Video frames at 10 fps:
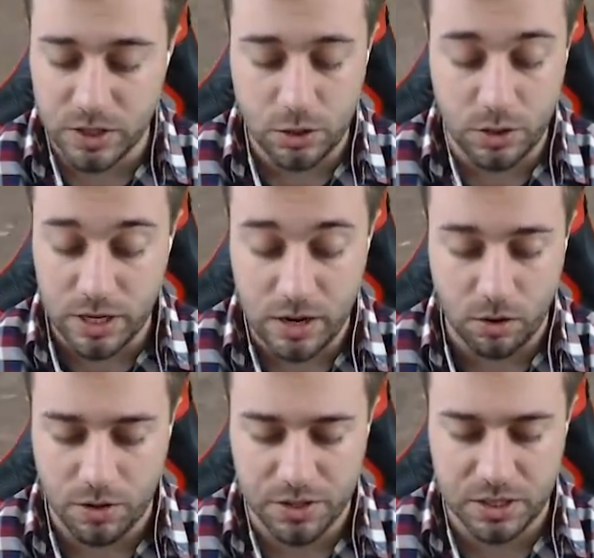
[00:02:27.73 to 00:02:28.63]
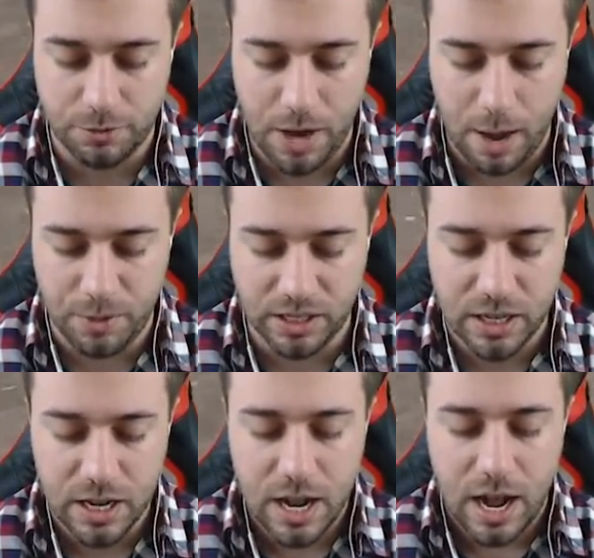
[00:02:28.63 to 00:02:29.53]
in, you can hear all the stuff happening,
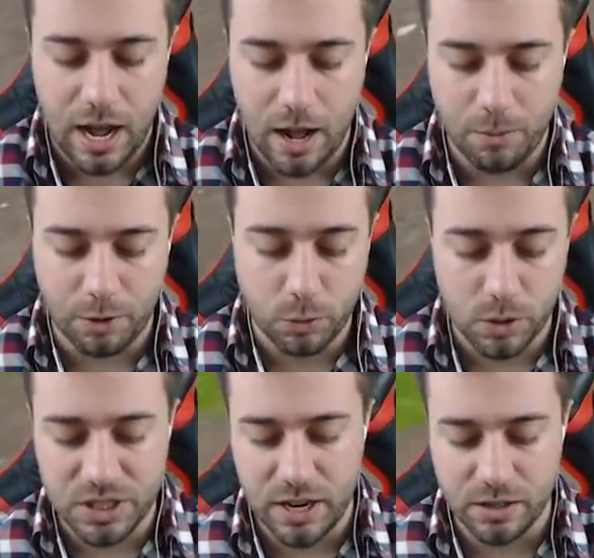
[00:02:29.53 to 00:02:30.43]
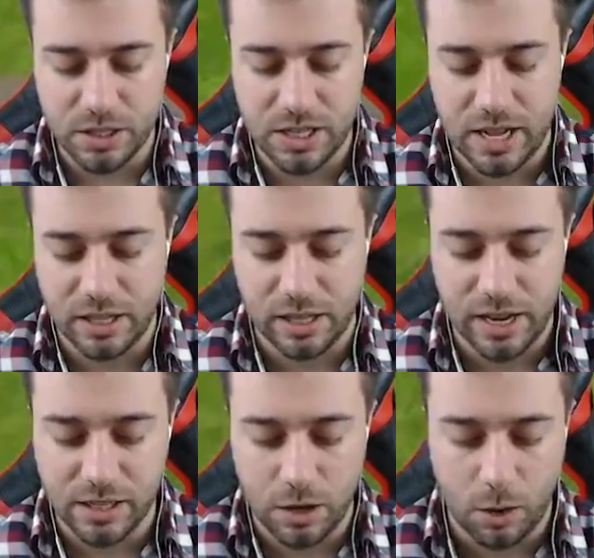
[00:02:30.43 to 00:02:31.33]
uh, but of course they understand that,
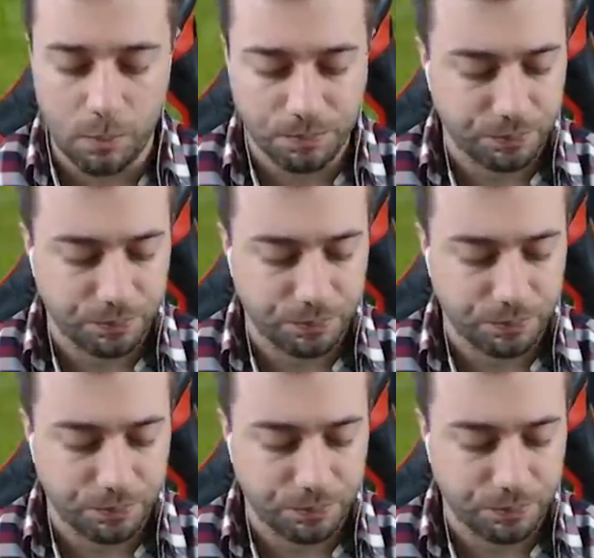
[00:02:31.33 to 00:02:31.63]
like, you know,